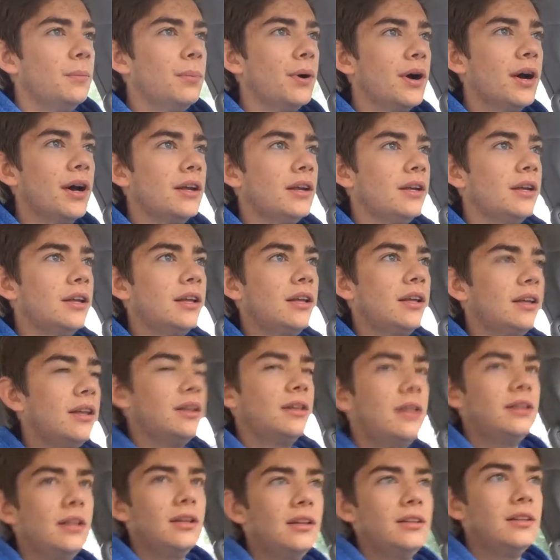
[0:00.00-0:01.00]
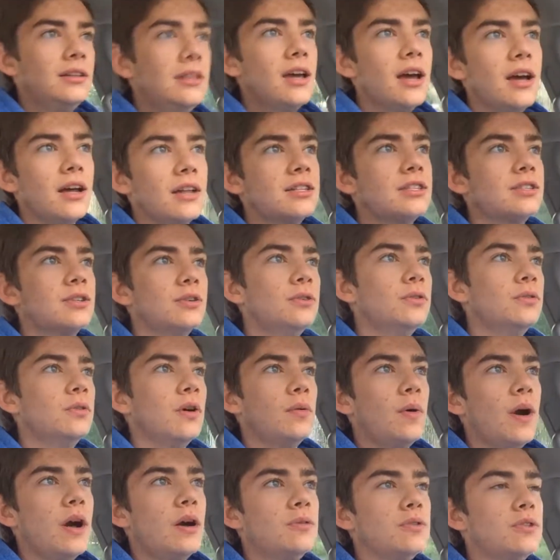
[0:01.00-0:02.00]
But yeah, so
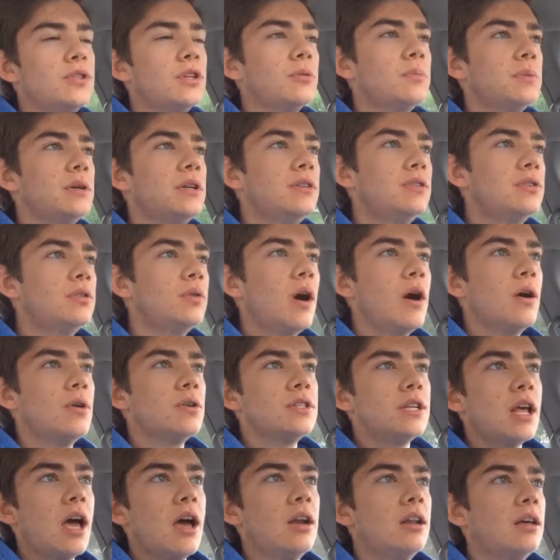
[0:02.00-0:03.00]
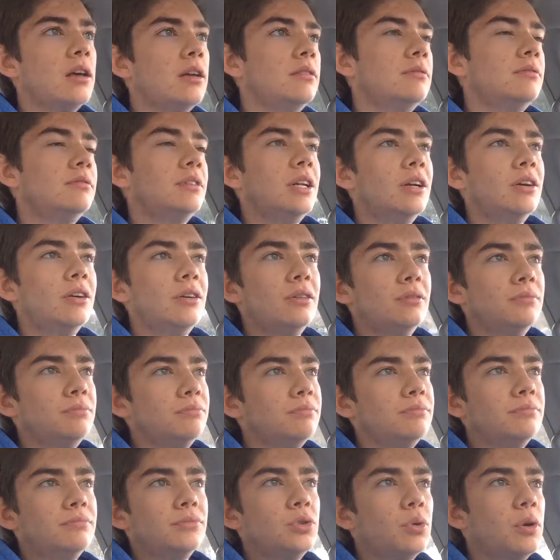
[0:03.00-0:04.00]
took me 2 hours to edit, you know,
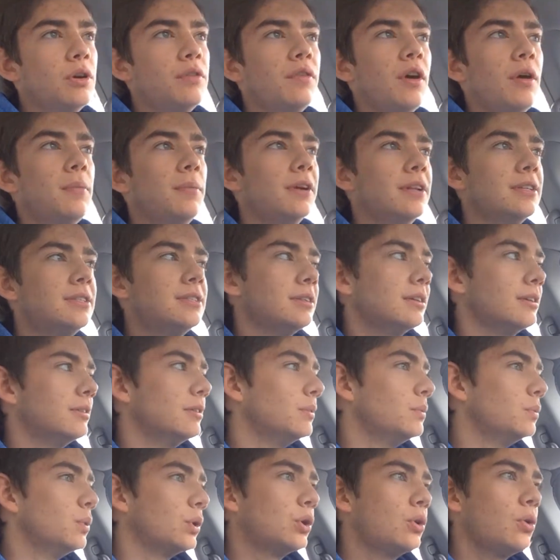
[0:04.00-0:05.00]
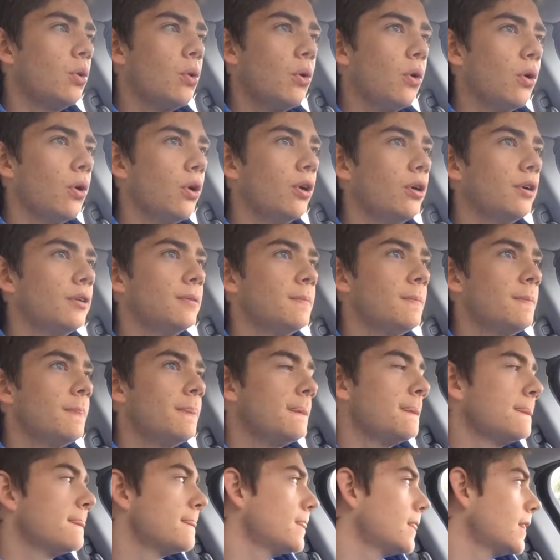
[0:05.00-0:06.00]
25 minutes to record,
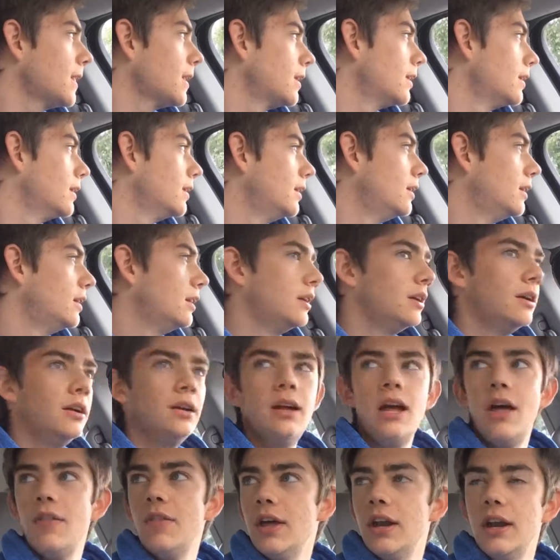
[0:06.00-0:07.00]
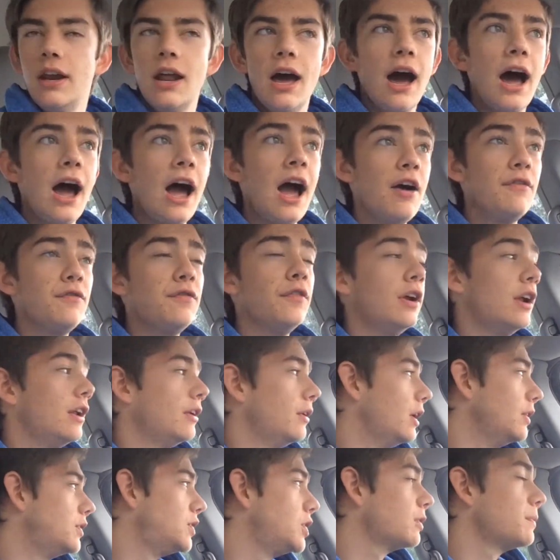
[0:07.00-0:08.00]
and then
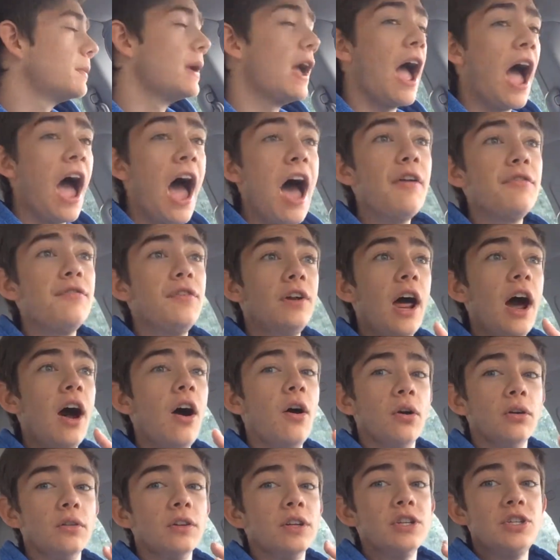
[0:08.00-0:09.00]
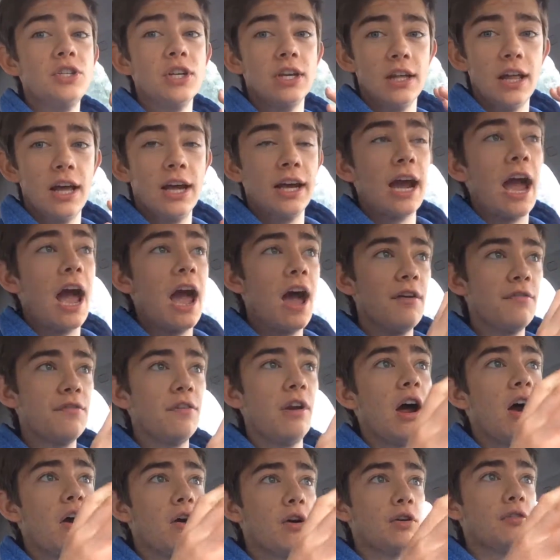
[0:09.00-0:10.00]
it took me a half an hour, legit, like a half
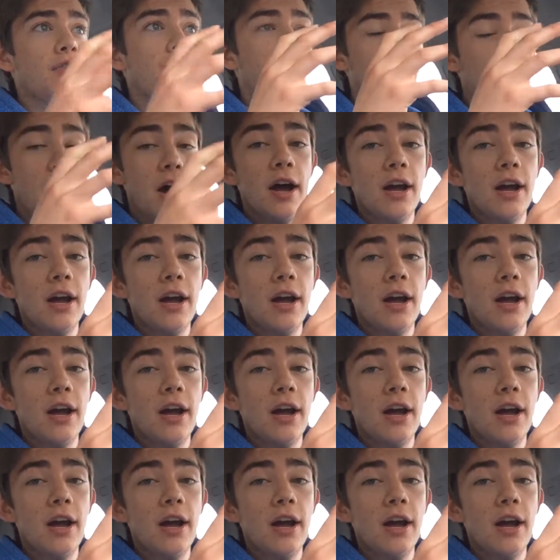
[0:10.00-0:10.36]
an hour to